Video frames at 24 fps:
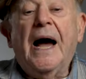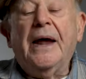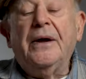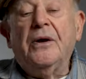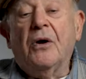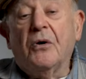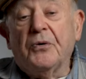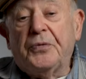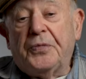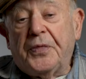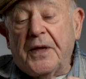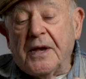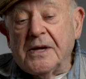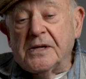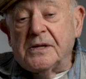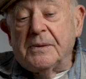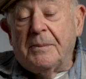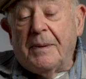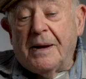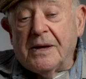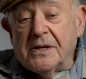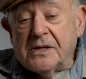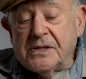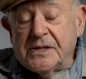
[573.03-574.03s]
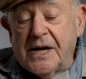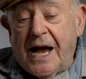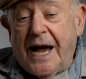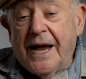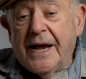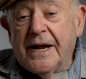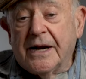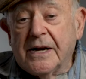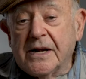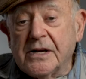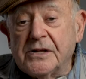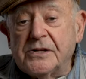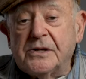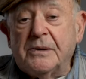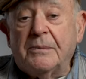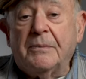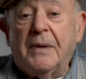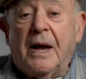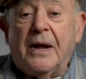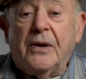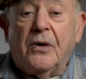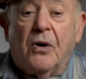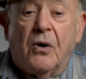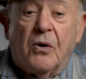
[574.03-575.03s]
I know things about Zionism,
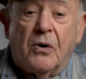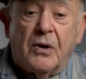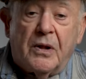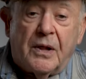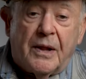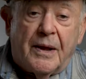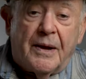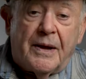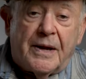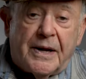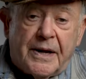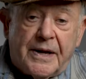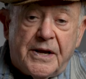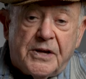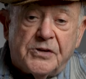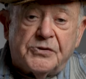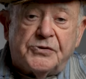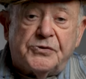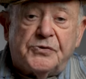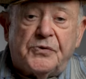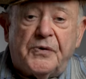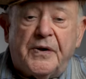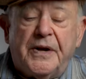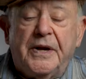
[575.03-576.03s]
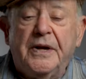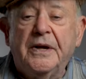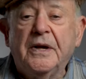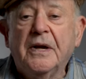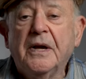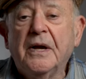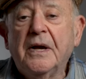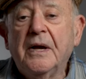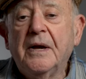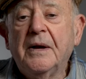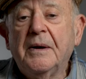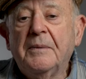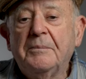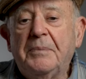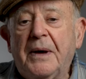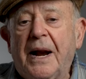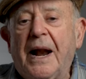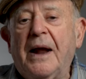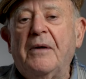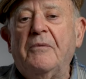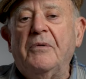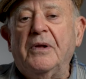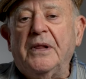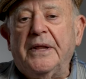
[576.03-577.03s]
I know a lot of history, but
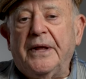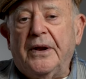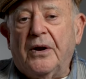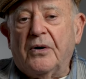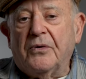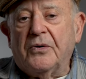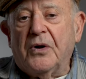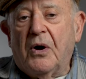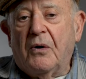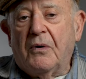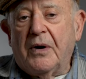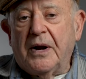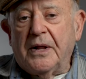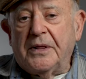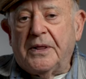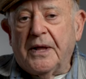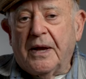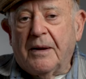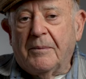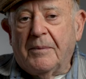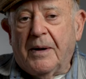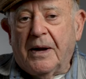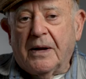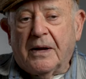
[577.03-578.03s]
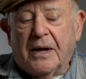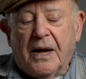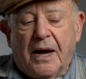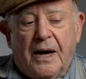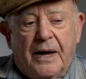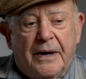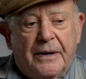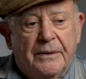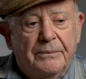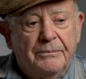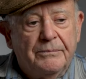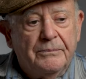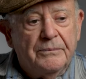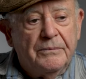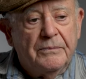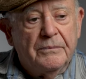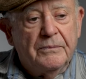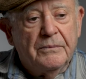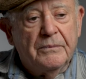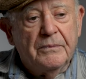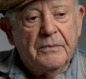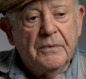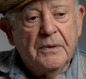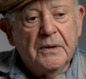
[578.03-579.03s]
I really don't know anything about God.
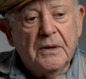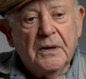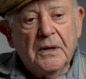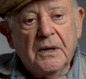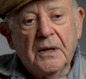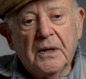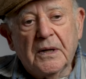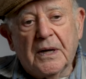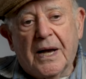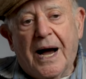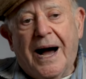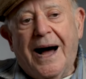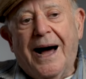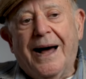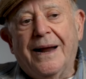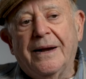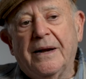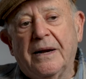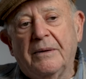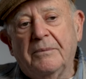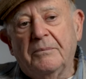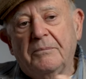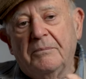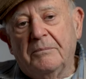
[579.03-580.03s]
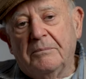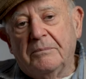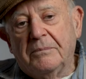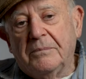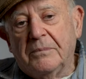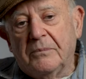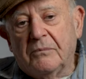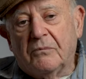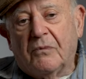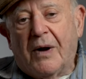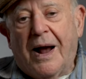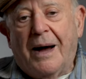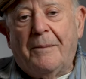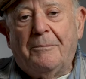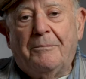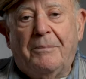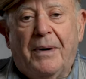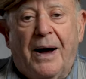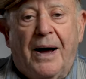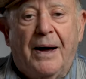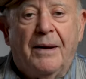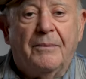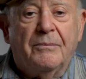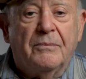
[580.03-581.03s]
God,
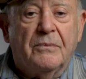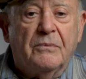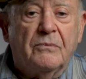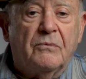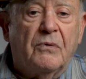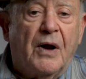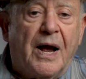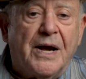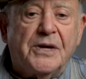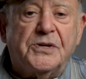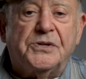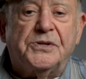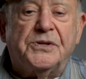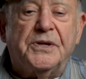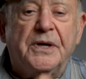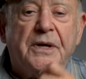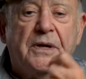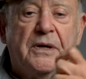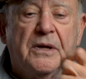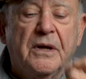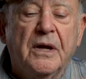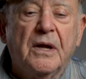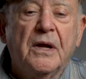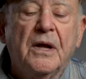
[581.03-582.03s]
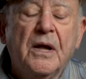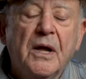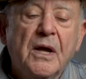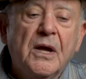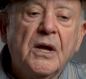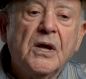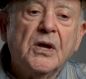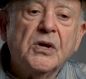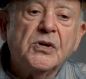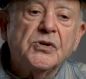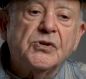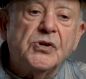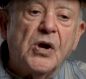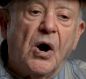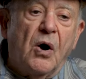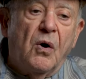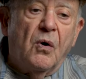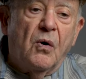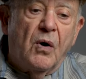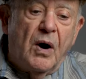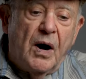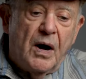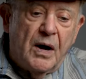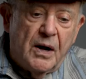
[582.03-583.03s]
Rambam, Rashi.
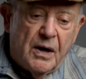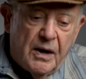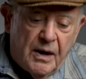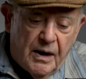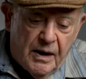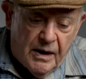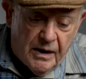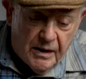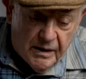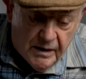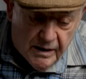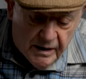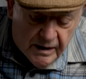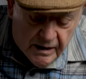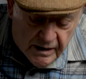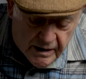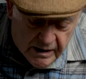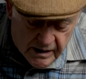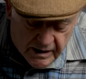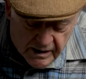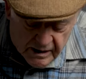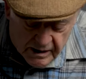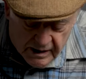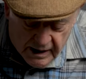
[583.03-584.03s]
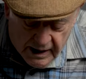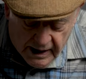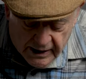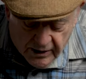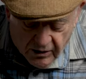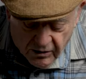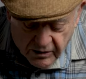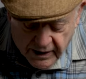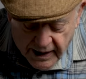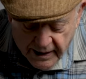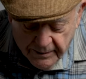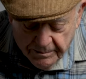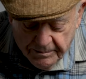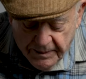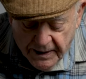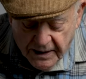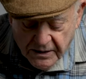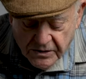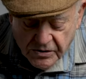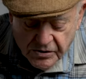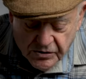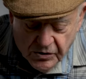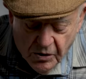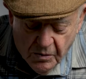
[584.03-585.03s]
So I don't like
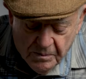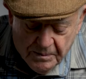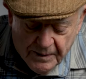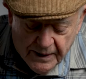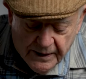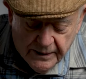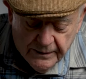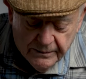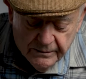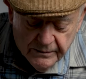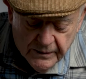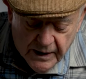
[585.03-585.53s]
being stupid.